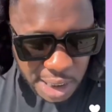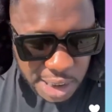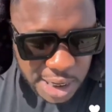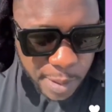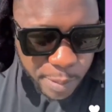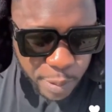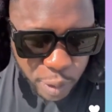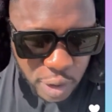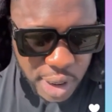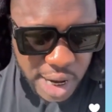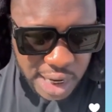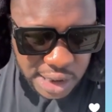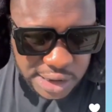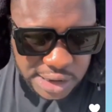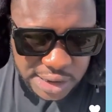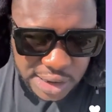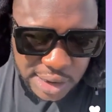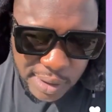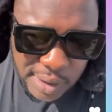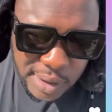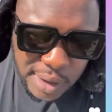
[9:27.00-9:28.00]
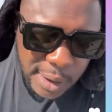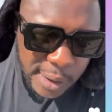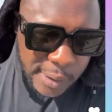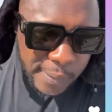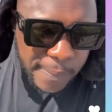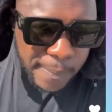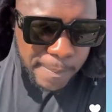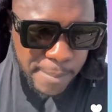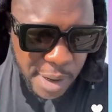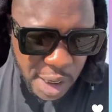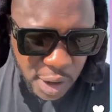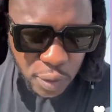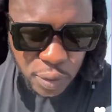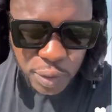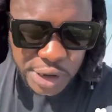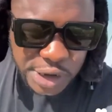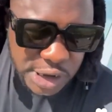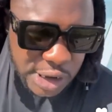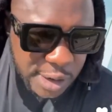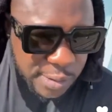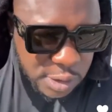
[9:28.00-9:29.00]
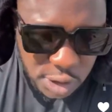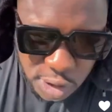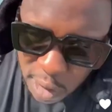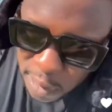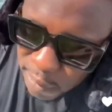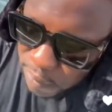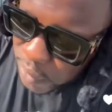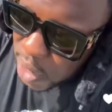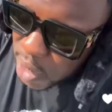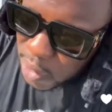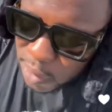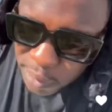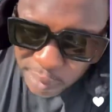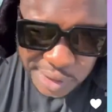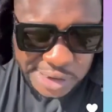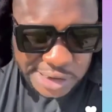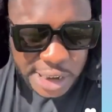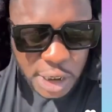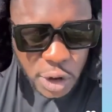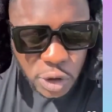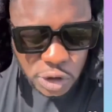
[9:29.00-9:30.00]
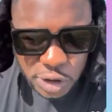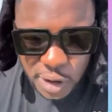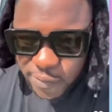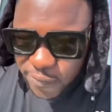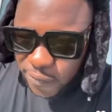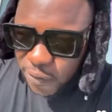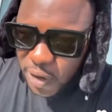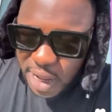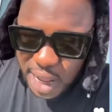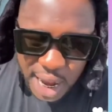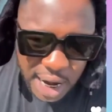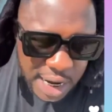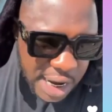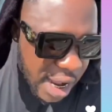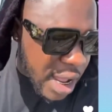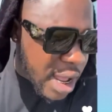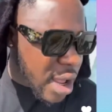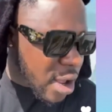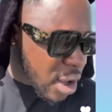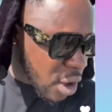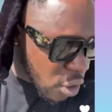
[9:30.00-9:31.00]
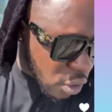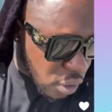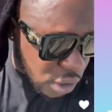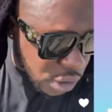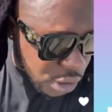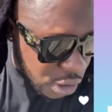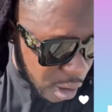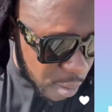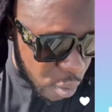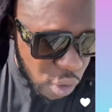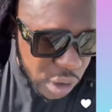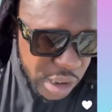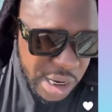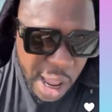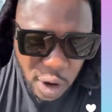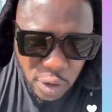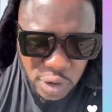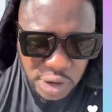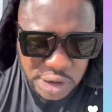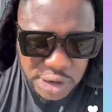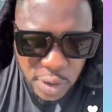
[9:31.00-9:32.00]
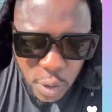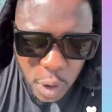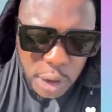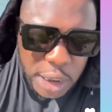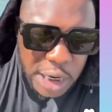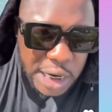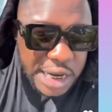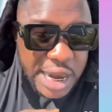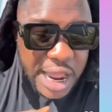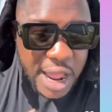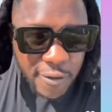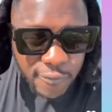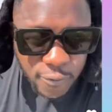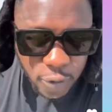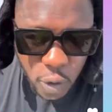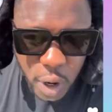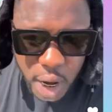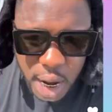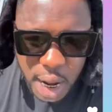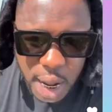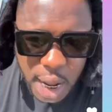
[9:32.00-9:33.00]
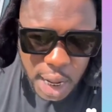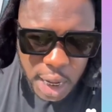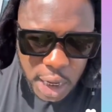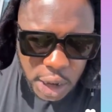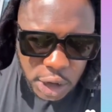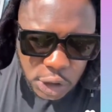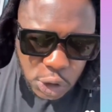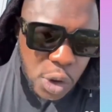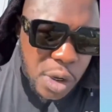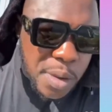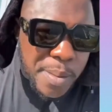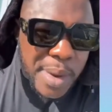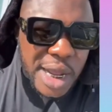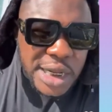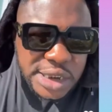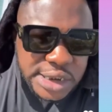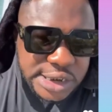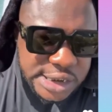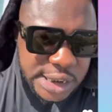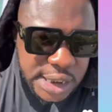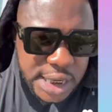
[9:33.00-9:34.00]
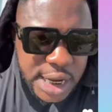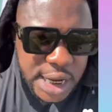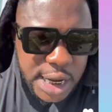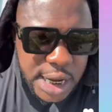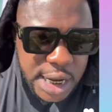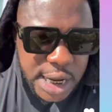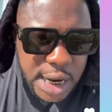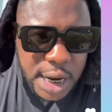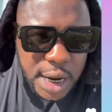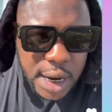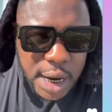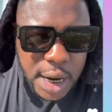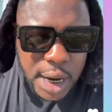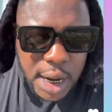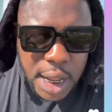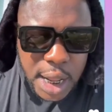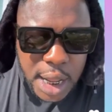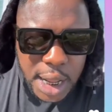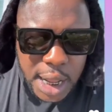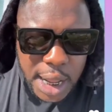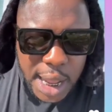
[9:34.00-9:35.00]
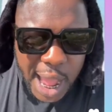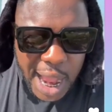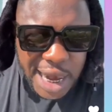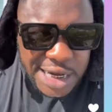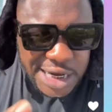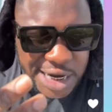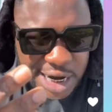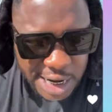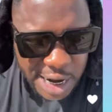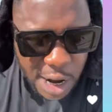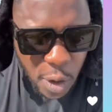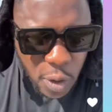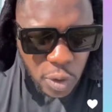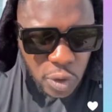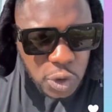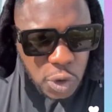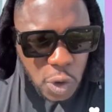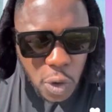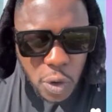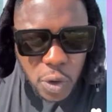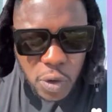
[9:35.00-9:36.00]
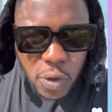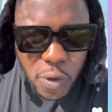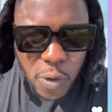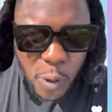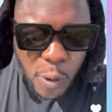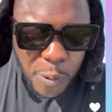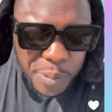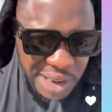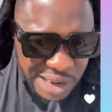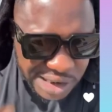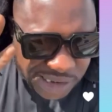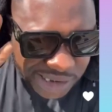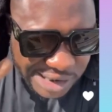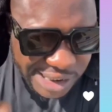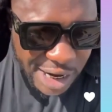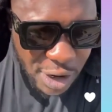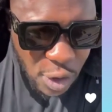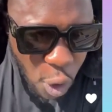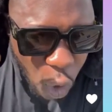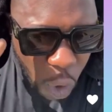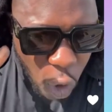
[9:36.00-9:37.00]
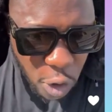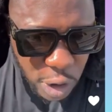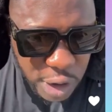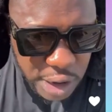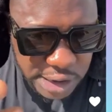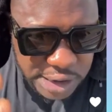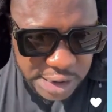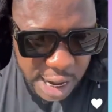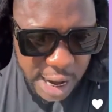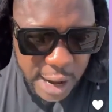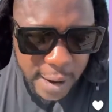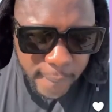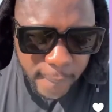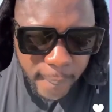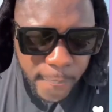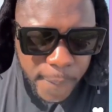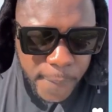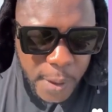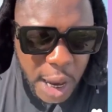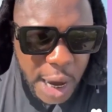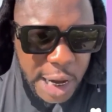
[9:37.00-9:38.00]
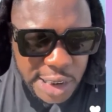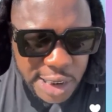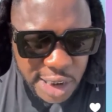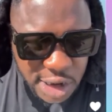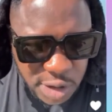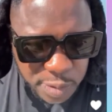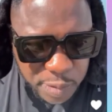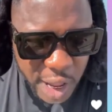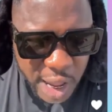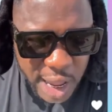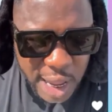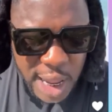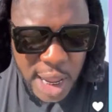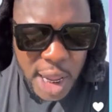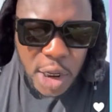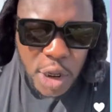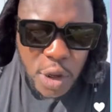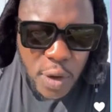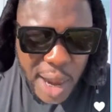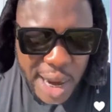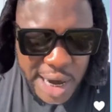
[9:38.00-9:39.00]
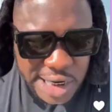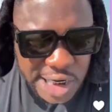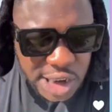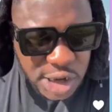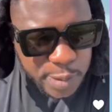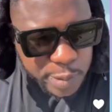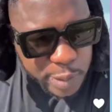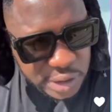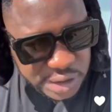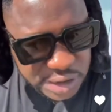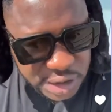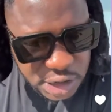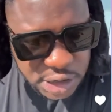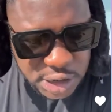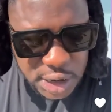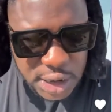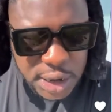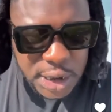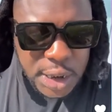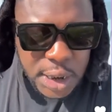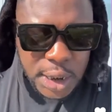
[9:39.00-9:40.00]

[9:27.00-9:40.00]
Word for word: the product. Make we ship some, we sell some for Ghana, some go there across the world, it there everywhere. So imagine say, I dare now turn, will be saying all the time. And Despite, you are in this position